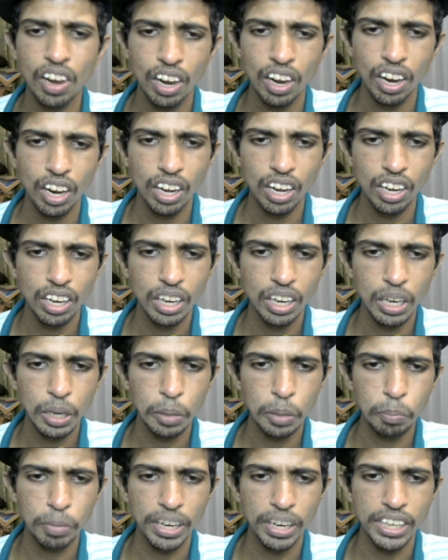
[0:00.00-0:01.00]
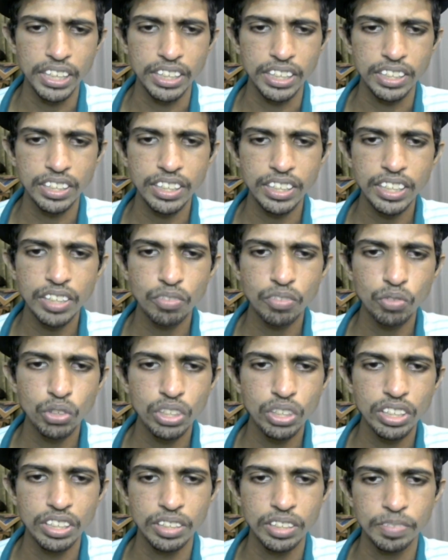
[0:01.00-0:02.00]
My king
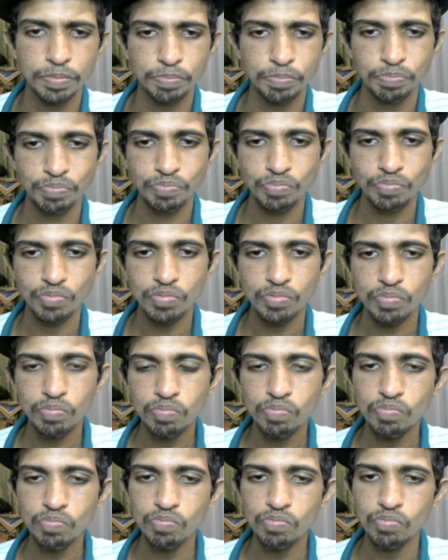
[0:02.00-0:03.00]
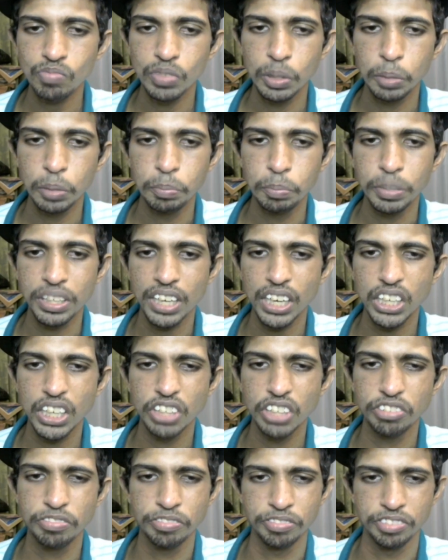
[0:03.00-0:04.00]
would be kind
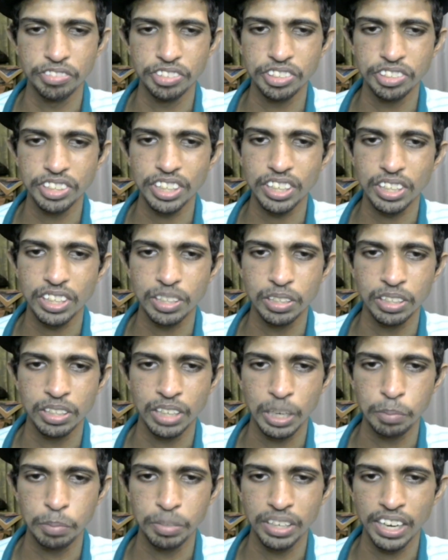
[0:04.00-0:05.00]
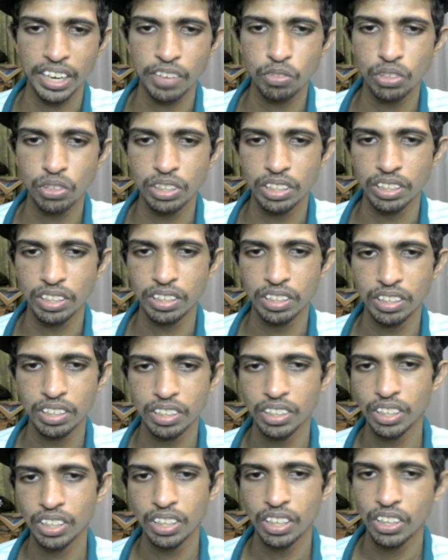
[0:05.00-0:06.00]
of stuck. I mean, I would
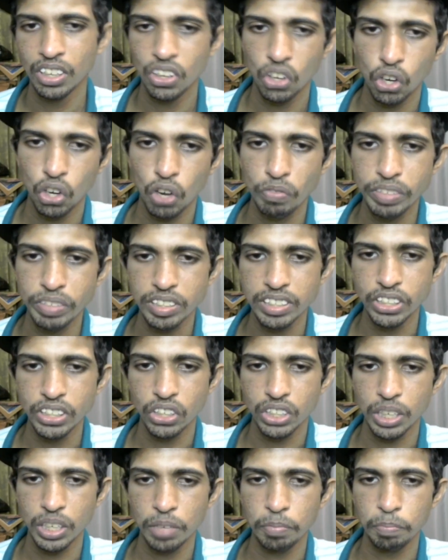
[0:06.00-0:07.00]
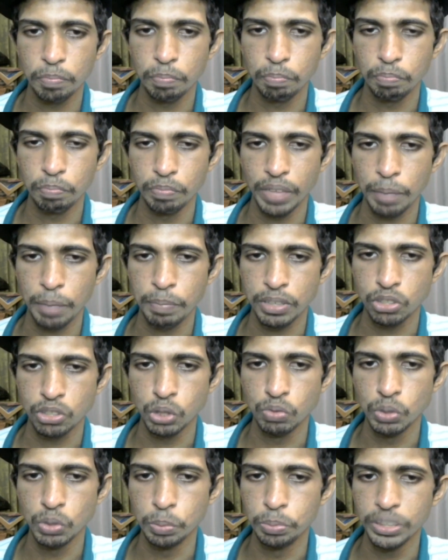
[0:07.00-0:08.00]
obviously not have that much
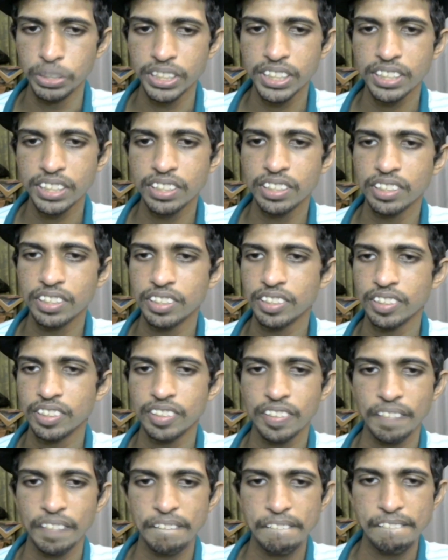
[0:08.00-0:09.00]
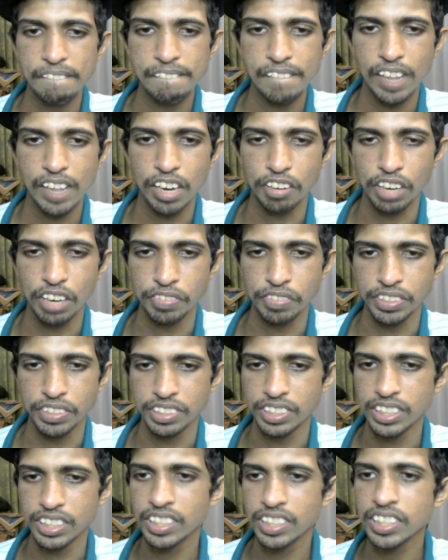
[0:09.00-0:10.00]
room to breathe after
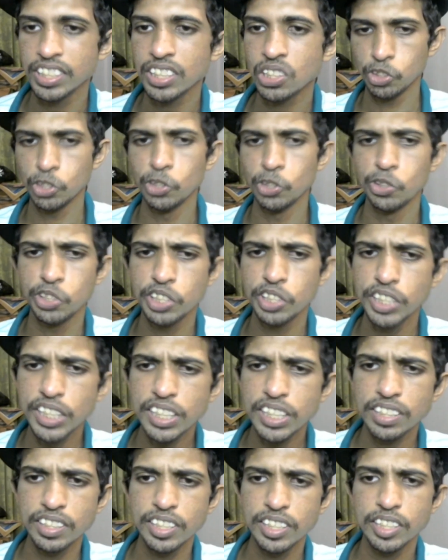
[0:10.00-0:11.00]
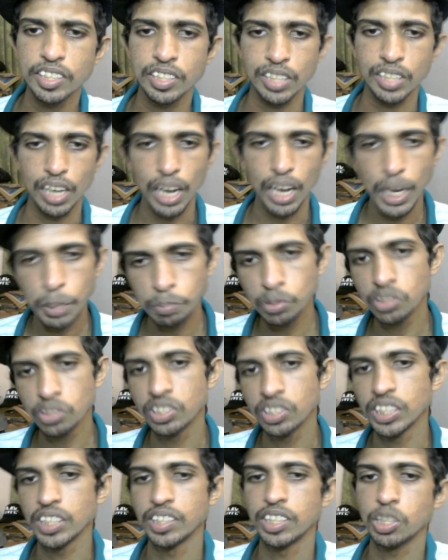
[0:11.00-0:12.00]
c6. So seeing this, I push
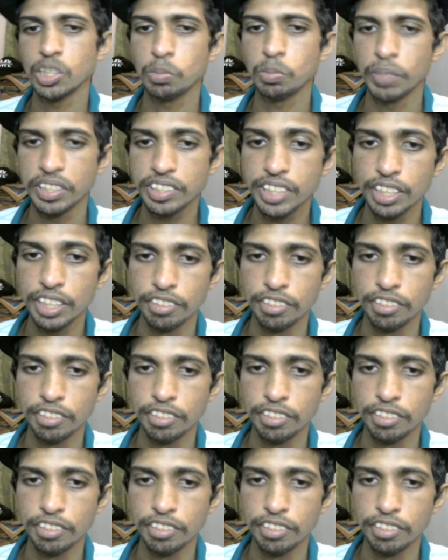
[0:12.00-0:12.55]
c6 myself.